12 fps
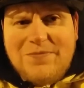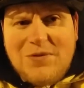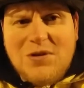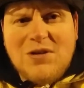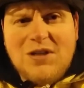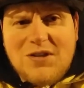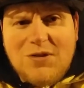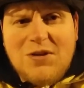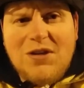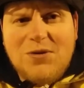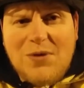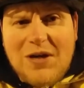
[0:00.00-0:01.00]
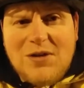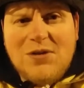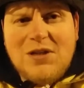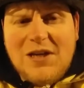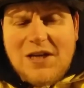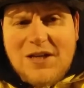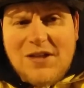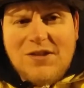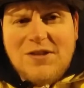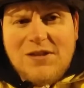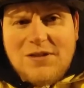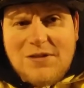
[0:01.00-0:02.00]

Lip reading: but it's looking quite good. It is,